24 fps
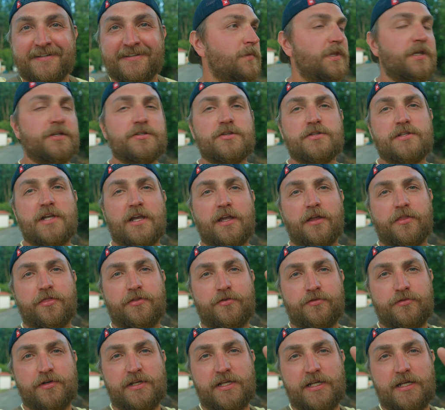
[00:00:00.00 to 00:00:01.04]
This is like a
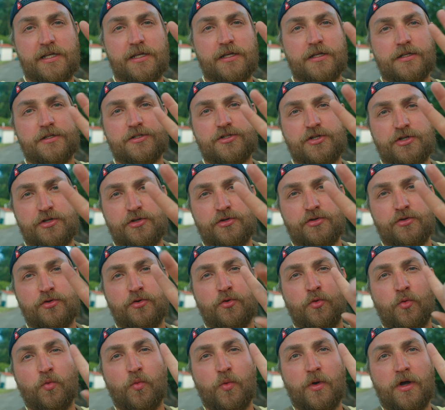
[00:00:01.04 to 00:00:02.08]
3, 2,
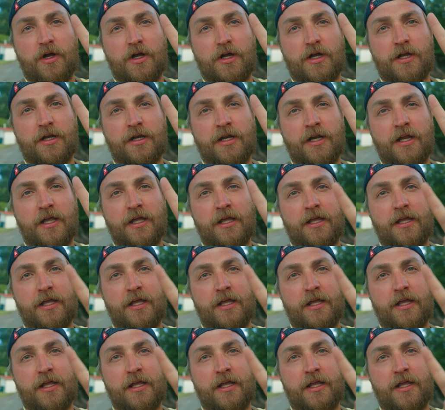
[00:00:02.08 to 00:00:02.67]
1.